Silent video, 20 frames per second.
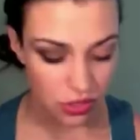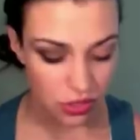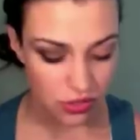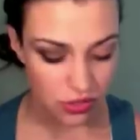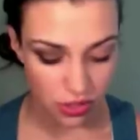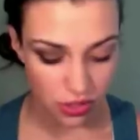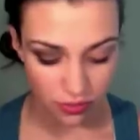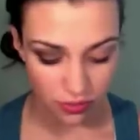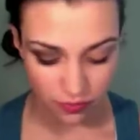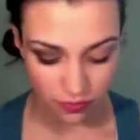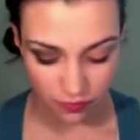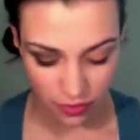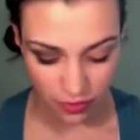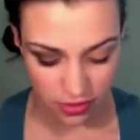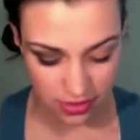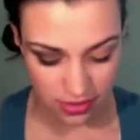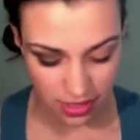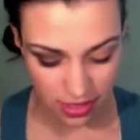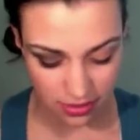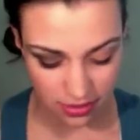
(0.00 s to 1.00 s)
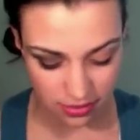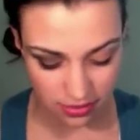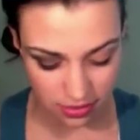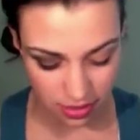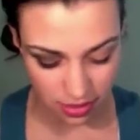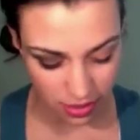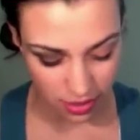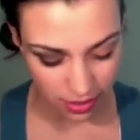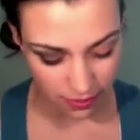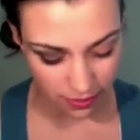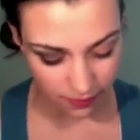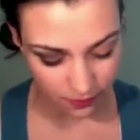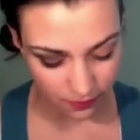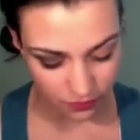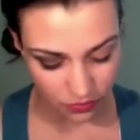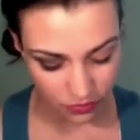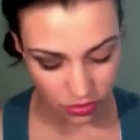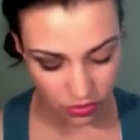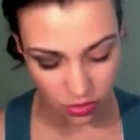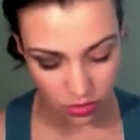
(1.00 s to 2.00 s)
So first, getting started,
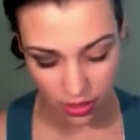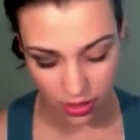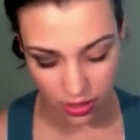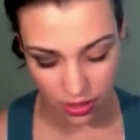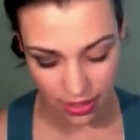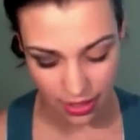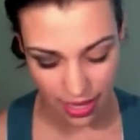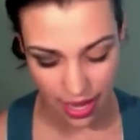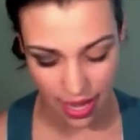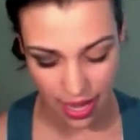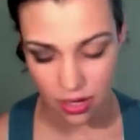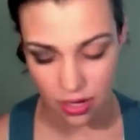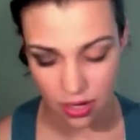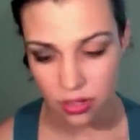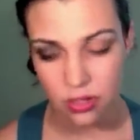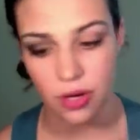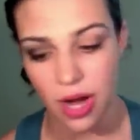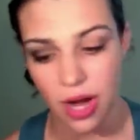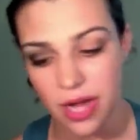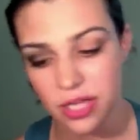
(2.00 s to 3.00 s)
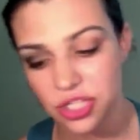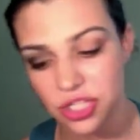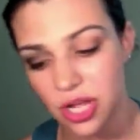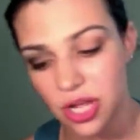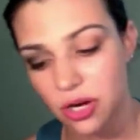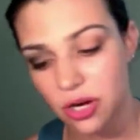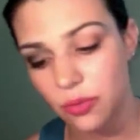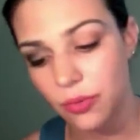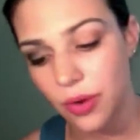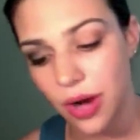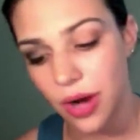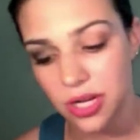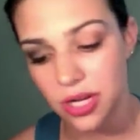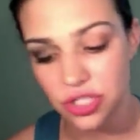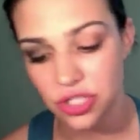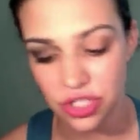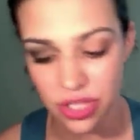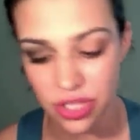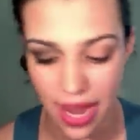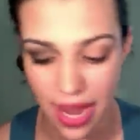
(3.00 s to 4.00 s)
you're going to get your eyeshadow
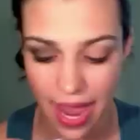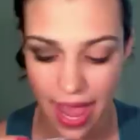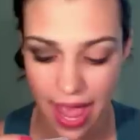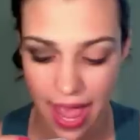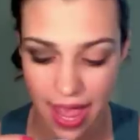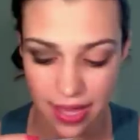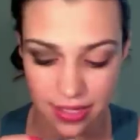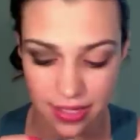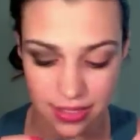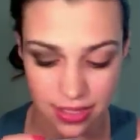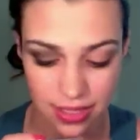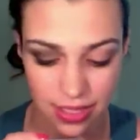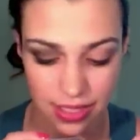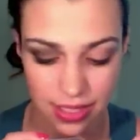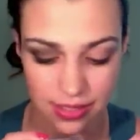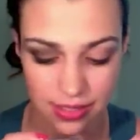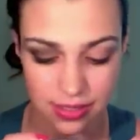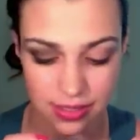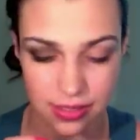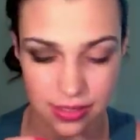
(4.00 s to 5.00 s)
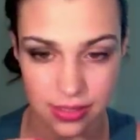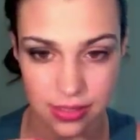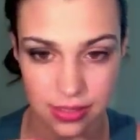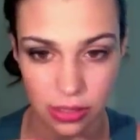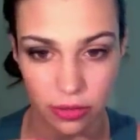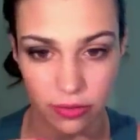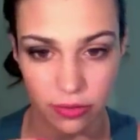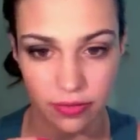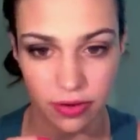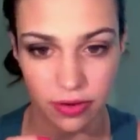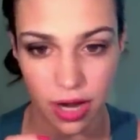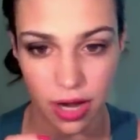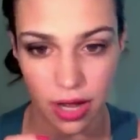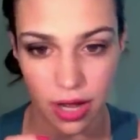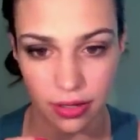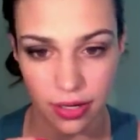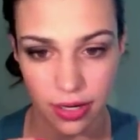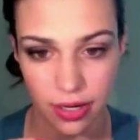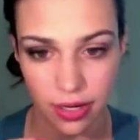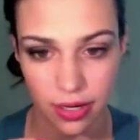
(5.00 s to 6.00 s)
brush and this silver
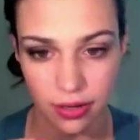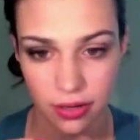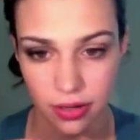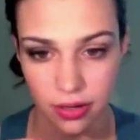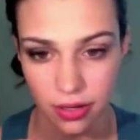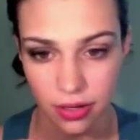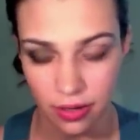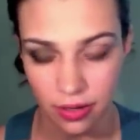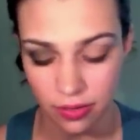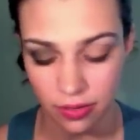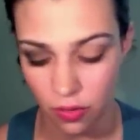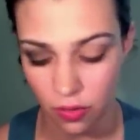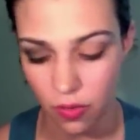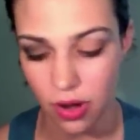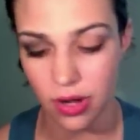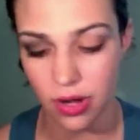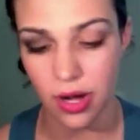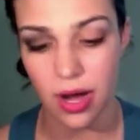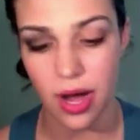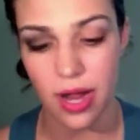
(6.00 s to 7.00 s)
color in the corner,